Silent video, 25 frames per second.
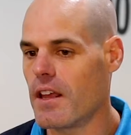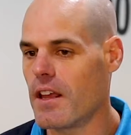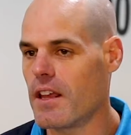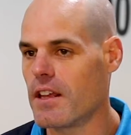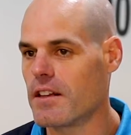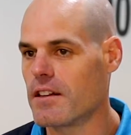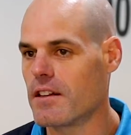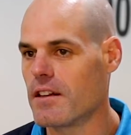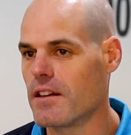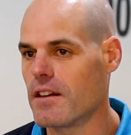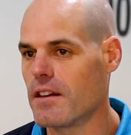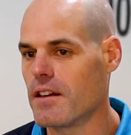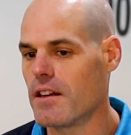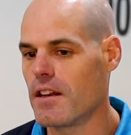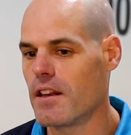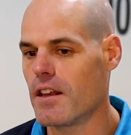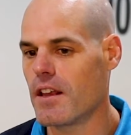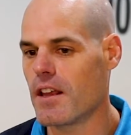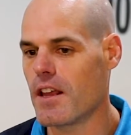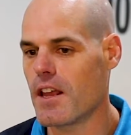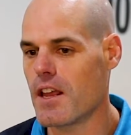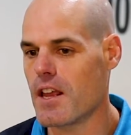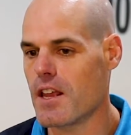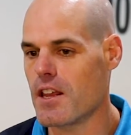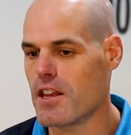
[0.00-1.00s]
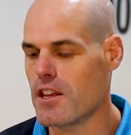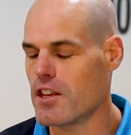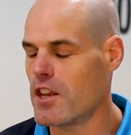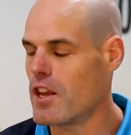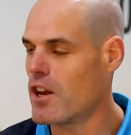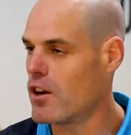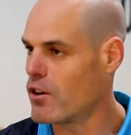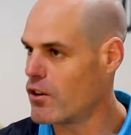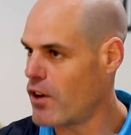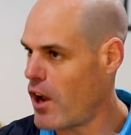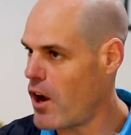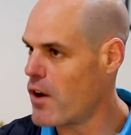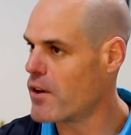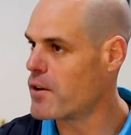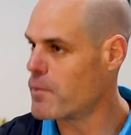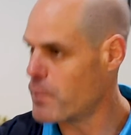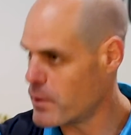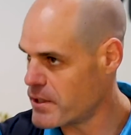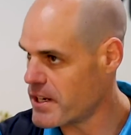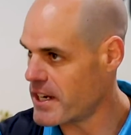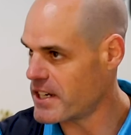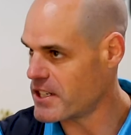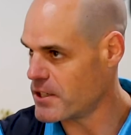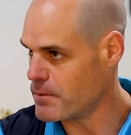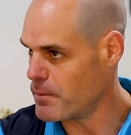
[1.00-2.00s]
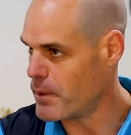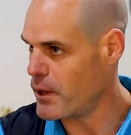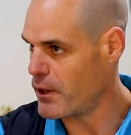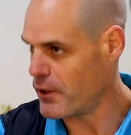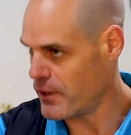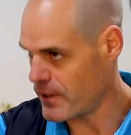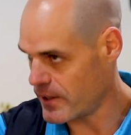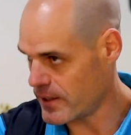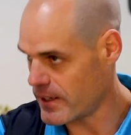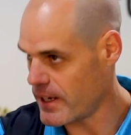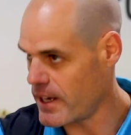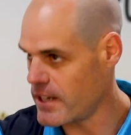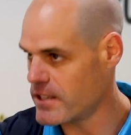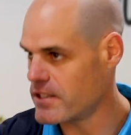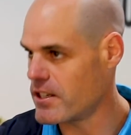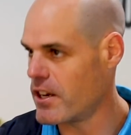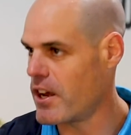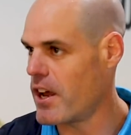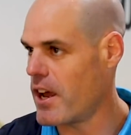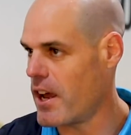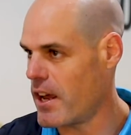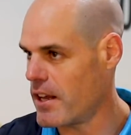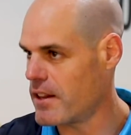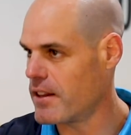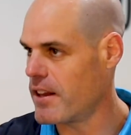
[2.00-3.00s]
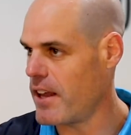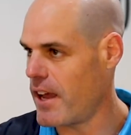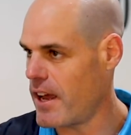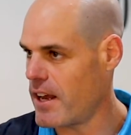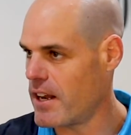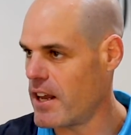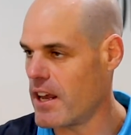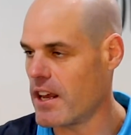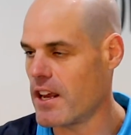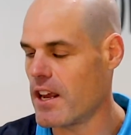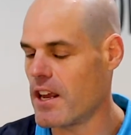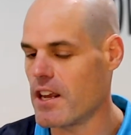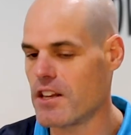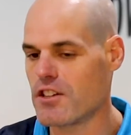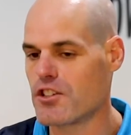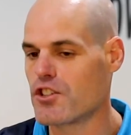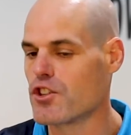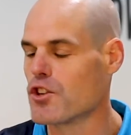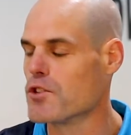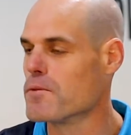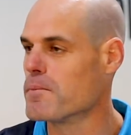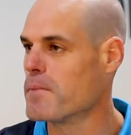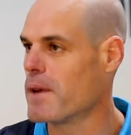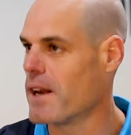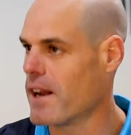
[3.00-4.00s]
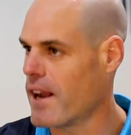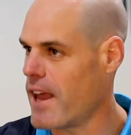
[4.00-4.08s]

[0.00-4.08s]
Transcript: it, it it'll go into protection mode. Okay, yeah. so at that, it shouldn't be